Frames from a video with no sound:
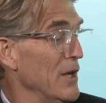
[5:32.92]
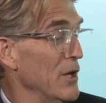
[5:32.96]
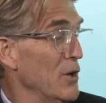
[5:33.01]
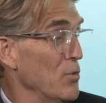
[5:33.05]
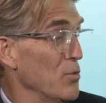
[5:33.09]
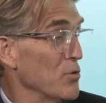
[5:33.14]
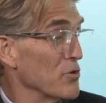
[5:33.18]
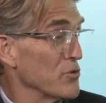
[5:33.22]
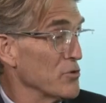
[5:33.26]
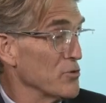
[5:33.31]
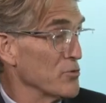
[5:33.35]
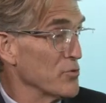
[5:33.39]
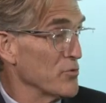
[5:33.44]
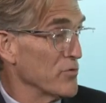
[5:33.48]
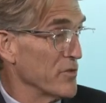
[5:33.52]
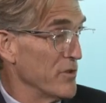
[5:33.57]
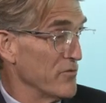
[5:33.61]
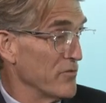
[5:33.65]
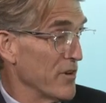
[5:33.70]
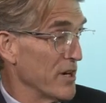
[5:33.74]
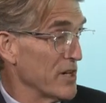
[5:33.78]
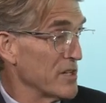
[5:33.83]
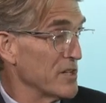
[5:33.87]
Well, you've
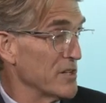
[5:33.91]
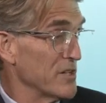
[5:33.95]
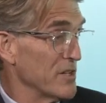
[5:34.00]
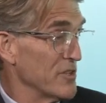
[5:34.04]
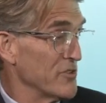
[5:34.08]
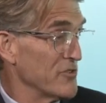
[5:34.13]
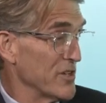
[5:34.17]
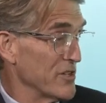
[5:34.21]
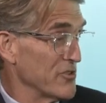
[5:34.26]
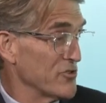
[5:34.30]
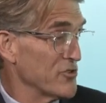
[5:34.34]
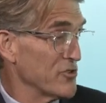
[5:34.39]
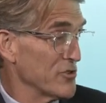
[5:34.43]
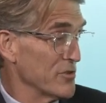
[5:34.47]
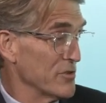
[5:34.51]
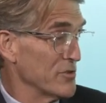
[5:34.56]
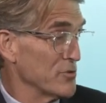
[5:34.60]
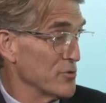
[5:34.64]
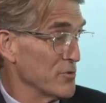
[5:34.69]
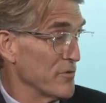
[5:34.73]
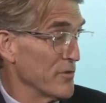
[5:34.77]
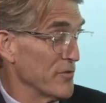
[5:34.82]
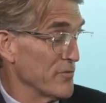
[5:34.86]
invited attention,
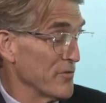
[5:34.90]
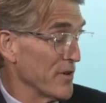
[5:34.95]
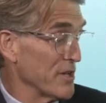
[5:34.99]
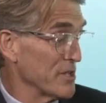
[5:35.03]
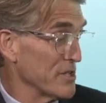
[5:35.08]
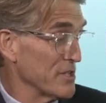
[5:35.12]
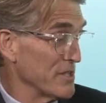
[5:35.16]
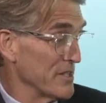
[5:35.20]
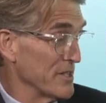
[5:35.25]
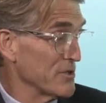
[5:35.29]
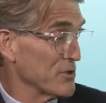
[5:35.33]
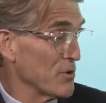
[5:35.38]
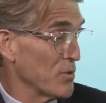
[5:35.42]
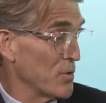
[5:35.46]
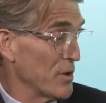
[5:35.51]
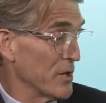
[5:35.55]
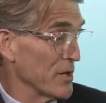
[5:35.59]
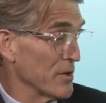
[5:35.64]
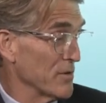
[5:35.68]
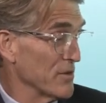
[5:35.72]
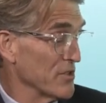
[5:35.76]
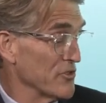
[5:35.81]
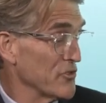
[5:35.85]
you've invited
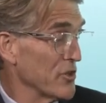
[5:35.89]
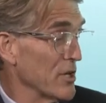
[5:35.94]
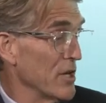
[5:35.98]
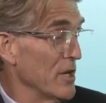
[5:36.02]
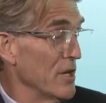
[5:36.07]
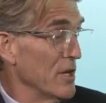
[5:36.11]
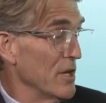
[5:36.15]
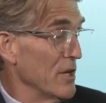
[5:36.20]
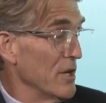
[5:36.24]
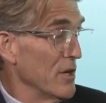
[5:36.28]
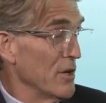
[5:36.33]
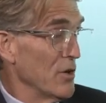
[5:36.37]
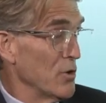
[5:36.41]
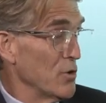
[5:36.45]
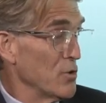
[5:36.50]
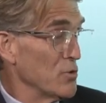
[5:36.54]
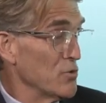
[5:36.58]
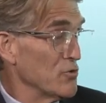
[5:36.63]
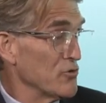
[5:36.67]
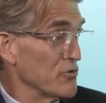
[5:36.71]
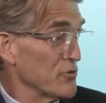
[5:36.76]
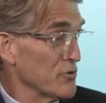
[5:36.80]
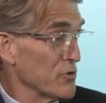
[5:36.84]
inquiries.
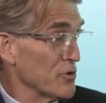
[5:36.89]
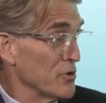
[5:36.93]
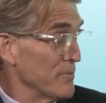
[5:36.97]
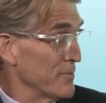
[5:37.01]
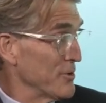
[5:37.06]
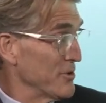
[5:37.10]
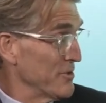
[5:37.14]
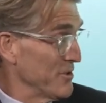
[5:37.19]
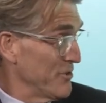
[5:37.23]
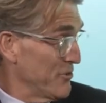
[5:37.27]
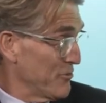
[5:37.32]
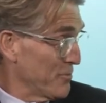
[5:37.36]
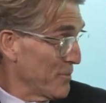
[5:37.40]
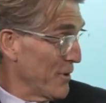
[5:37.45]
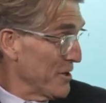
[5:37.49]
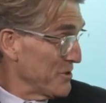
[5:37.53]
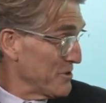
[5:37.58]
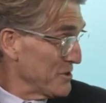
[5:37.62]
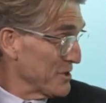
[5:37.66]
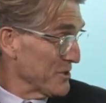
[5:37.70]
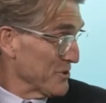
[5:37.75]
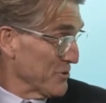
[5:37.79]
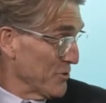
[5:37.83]
Who's going to be
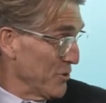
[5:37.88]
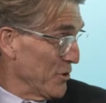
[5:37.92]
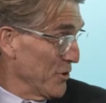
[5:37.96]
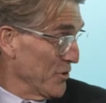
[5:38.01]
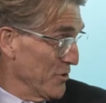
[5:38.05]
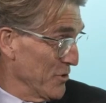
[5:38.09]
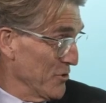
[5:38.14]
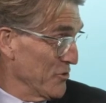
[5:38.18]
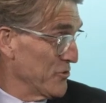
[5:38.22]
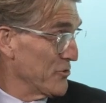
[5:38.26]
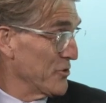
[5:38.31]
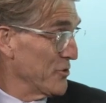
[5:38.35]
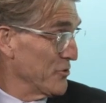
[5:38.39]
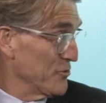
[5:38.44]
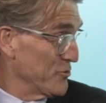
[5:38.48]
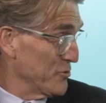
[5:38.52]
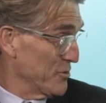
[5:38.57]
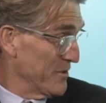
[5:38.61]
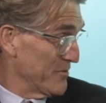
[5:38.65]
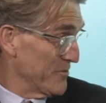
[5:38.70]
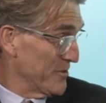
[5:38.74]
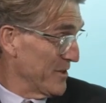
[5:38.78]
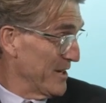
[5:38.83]
responding to all those? Don't
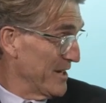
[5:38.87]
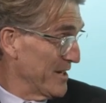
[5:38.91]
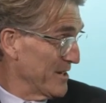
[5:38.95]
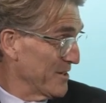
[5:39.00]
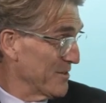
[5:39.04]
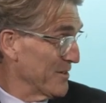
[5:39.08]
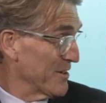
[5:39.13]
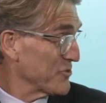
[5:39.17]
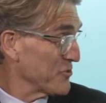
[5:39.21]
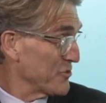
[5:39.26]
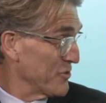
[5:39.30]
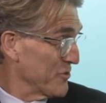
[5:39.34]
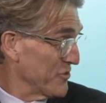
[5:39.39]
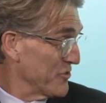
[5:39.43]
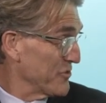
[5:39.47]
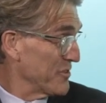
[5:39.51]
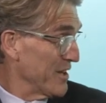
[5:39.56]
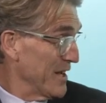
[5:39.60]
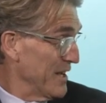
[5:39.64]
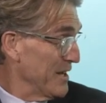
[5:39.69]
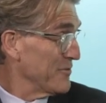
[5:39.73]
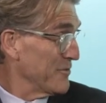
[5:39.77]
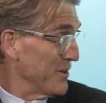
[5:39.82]
you have to hire extra
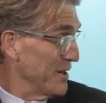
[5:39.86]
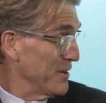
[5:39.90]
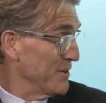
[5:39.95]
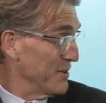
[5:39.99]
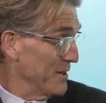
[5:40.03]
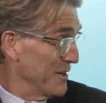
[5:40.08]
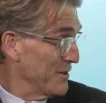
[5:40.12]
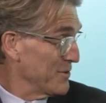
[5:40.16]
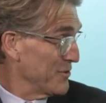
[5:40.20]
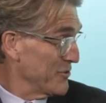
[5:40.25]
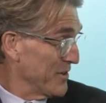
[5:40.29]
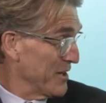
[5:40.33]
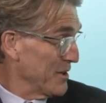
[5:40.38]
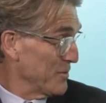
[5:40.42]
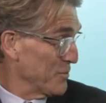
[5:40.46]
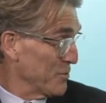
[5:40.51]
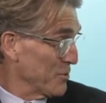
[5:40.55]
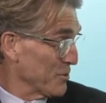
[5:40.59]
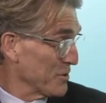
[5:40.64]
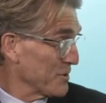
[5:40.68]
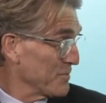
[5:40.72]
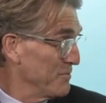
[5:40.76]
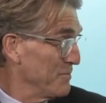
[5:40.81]
staff? How does that
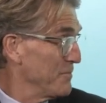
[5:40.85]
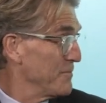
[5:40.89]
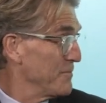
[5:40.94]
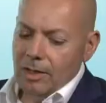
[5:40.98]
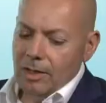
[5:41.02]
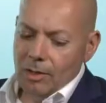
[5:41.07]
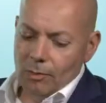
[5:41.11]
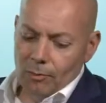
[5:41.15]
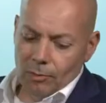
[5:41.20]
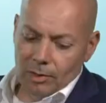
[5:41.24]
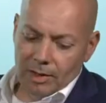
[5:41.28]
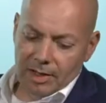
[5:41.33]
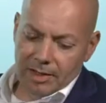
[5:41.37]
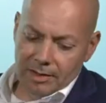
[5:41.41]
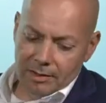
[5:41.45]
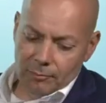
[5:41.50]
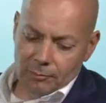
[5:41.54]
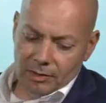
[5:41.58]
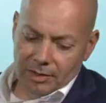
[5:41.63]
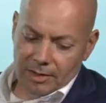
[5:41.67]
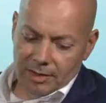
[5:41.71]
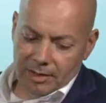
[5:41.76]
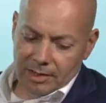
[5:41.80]
work? Well, I
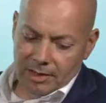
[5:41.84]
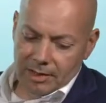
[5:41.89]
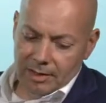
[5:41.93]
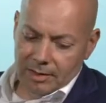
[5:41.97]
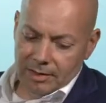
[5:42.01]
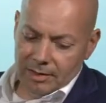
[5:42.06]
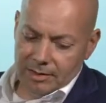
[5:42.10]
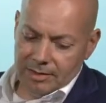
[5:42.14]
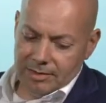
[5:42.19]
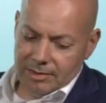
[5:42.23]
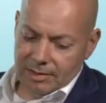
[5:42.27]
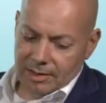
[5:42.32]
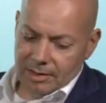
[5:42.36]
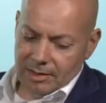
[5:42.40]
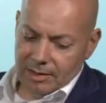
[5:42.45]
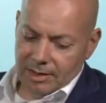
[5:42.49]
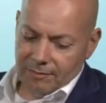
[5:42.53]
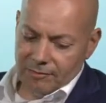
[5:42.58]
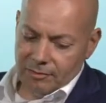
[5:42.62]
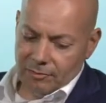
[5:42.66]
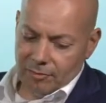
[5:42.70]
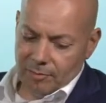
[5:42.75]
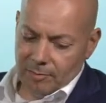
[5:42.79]
think one of the key things that you
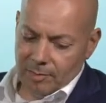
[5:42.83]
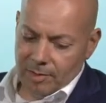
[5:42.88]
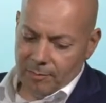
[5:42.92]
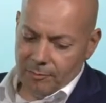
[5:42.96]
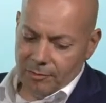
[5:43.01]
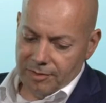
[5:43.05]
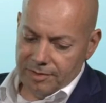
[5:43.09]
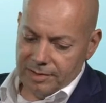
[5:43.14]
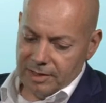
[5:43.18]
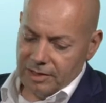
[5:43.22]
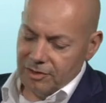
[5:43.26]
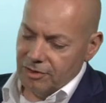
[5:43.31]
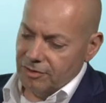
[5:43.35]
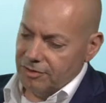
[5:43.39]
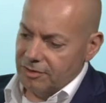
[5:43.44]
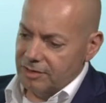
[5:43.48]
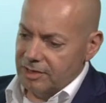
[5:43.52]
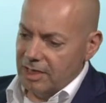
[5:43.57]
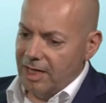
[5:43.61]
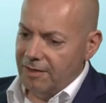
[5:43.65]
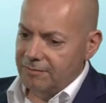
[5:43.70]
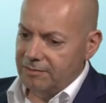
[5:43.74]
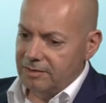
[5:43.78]
have to remember is that your
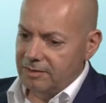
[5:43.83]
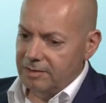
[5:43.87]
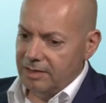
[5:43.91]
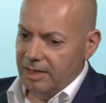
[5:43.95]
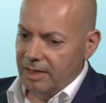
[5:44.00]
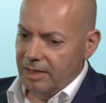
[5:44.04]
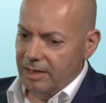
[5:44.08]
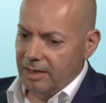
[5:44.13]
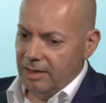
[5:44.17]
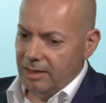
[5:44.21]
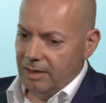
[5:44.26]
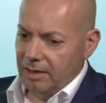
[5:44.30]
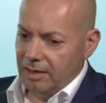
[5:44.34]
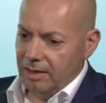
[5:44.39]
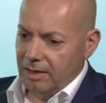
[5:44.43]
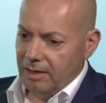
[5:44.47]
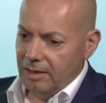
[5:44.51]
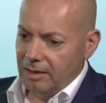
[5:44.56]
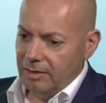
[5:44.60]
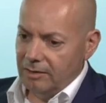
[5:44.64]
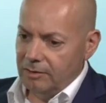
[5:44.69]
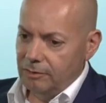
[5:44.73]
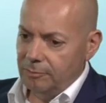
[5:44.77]
staff today
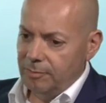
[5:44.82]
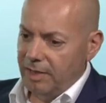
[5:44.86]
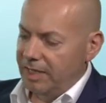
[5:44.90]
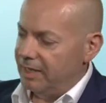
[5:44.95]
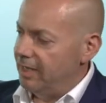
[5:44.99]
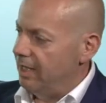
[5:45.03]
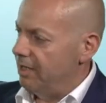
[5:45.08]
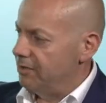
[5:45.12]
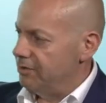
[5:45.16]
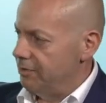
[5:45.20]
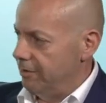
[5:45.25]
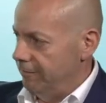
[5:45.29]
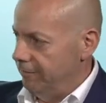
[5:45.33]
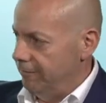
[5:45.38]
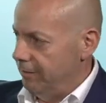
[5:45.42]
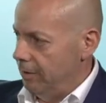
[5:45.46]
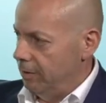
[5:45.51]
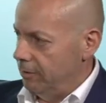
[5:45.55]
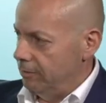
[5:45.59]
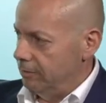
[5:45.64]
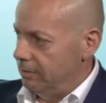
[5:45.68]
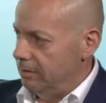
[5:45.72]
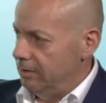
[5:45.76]
who might answer the
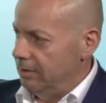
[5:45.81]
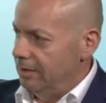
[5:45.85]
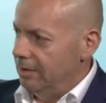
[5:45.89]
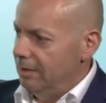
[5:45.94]
phone,